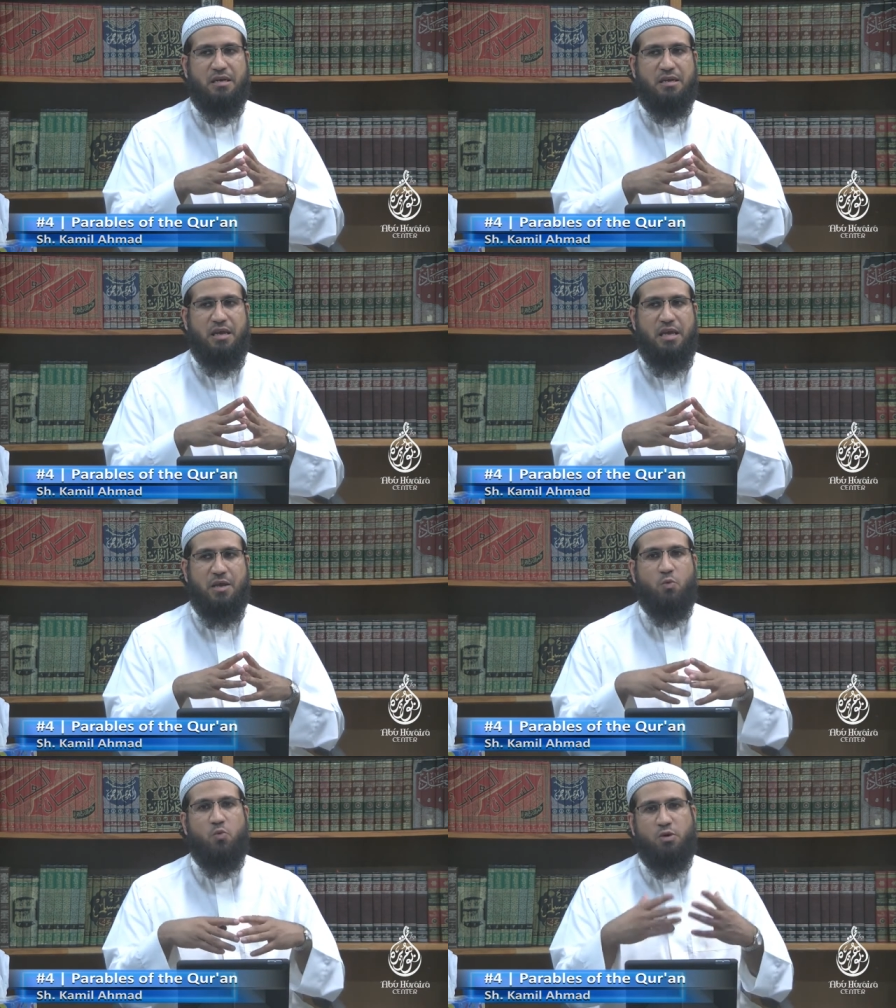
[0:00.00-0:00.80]
it
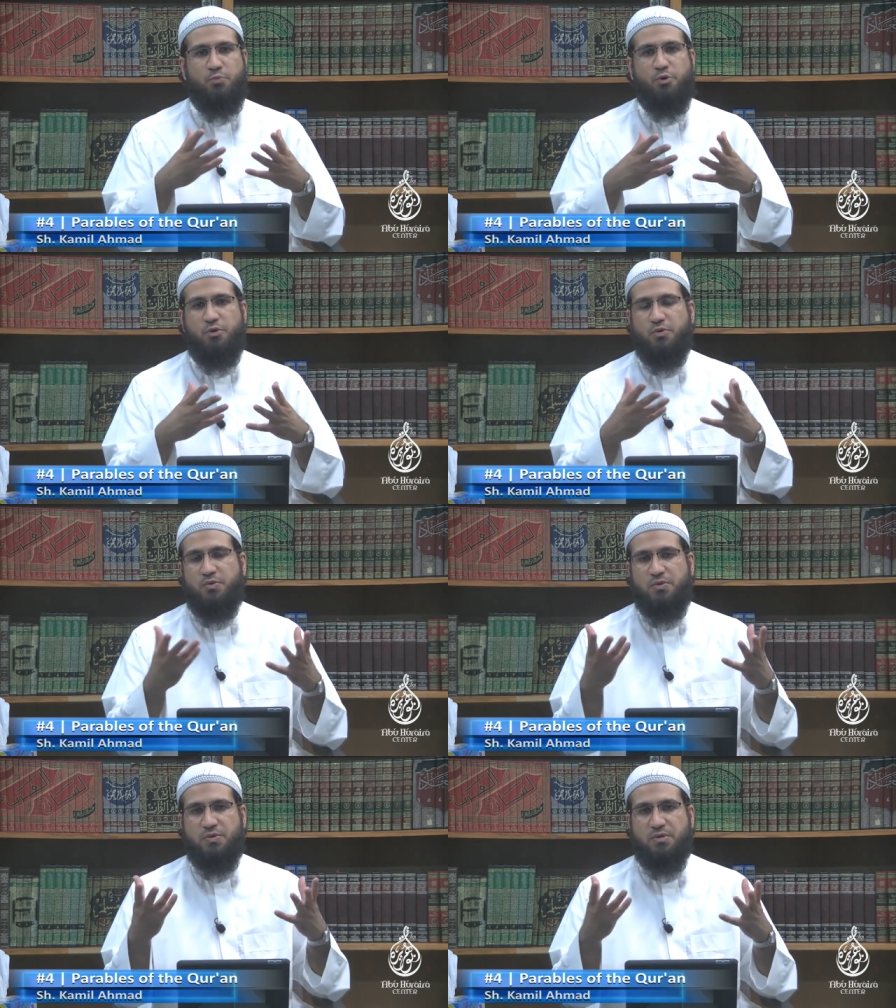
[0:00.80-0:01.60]
would
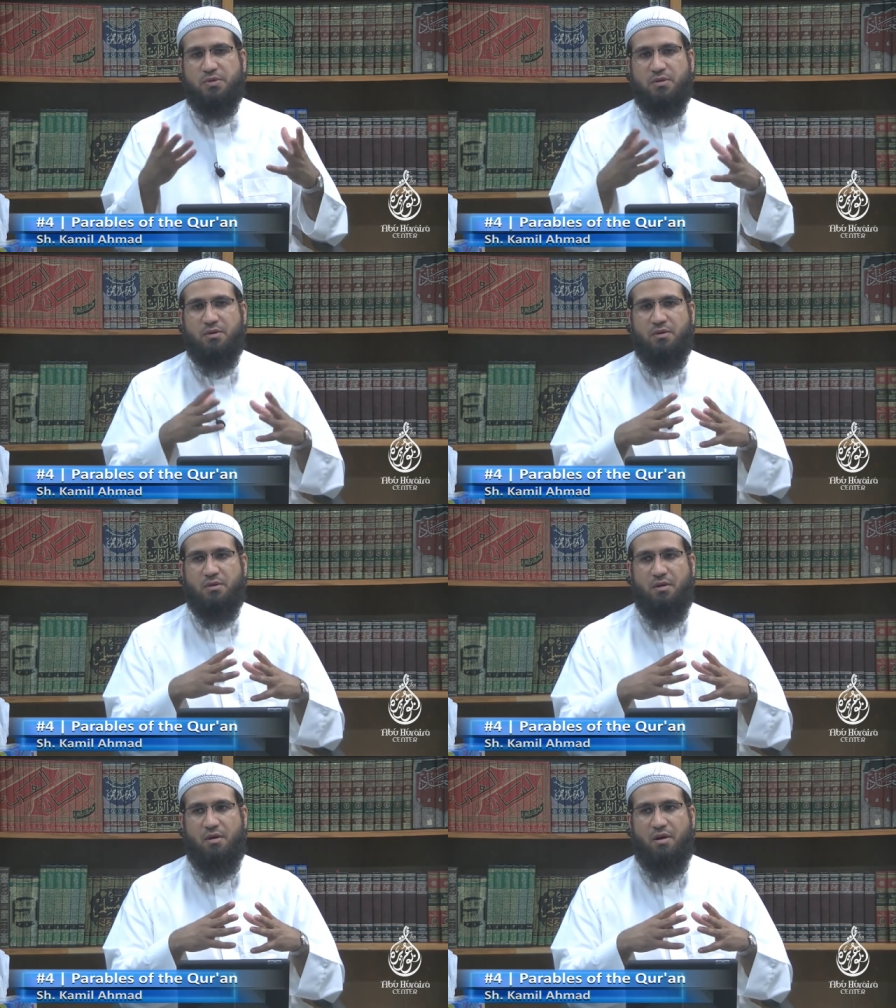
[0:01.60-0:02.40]
produce
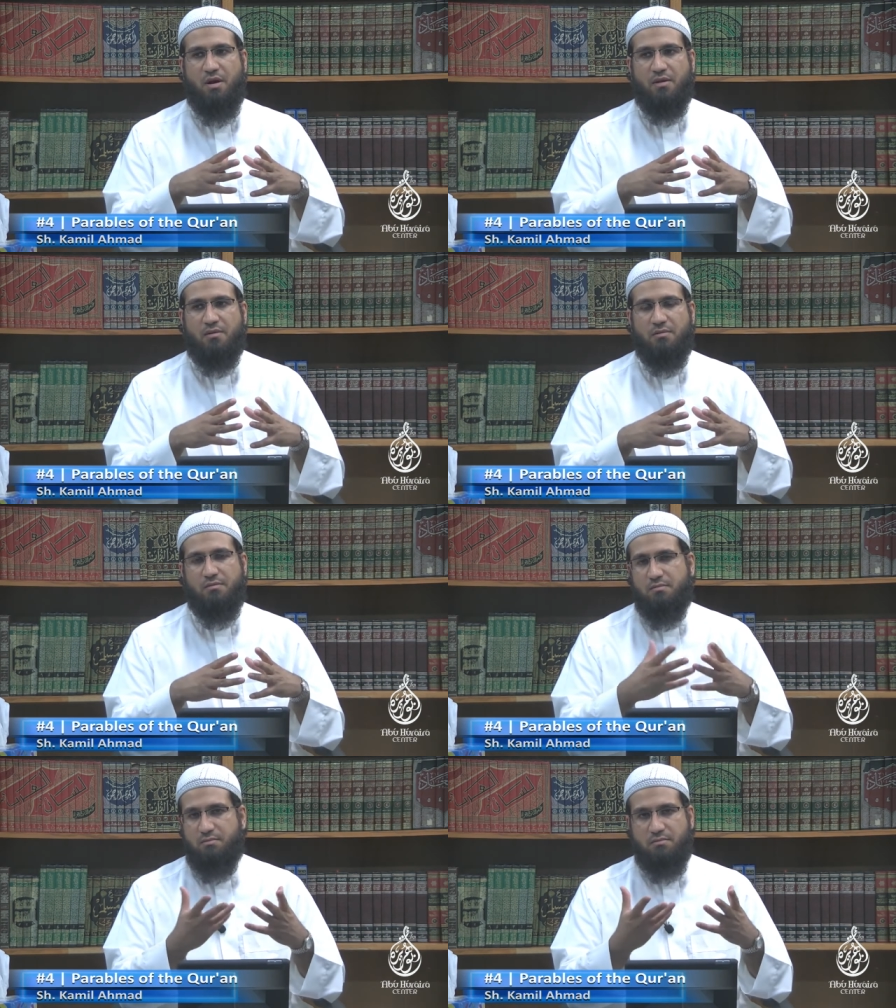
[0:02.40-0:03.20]
on,
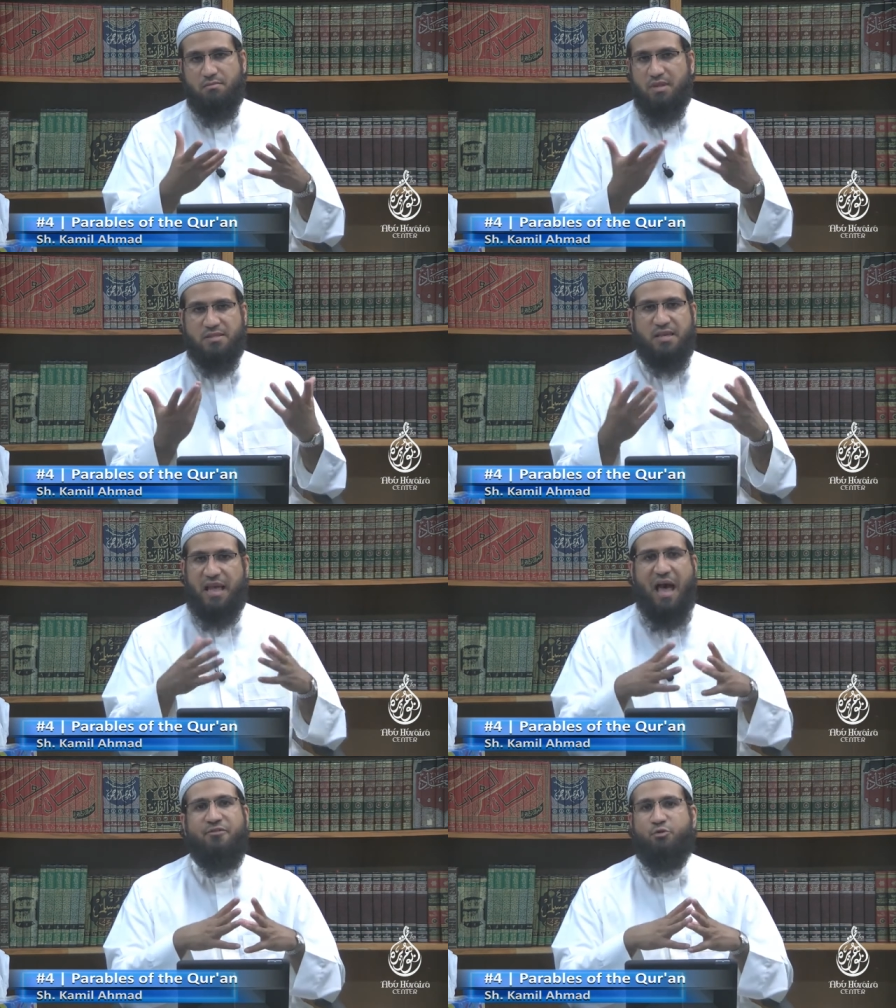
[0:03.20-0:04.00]
let's say,
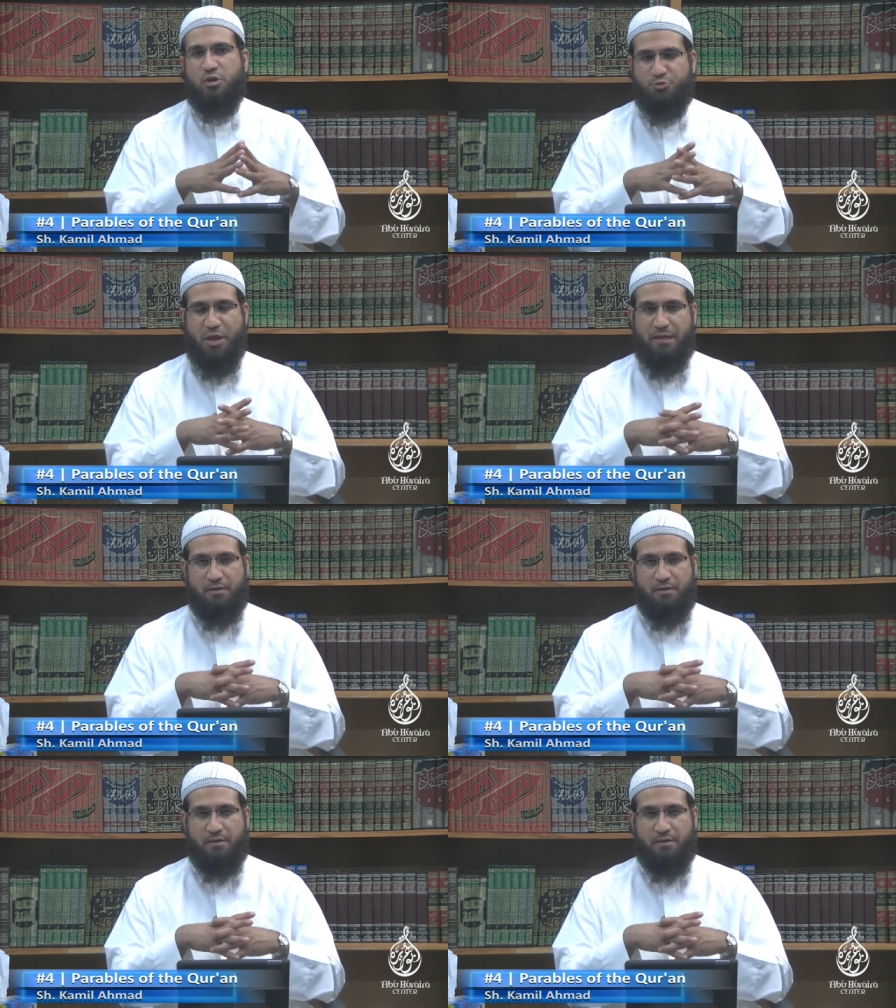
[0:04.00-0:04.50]
average rain.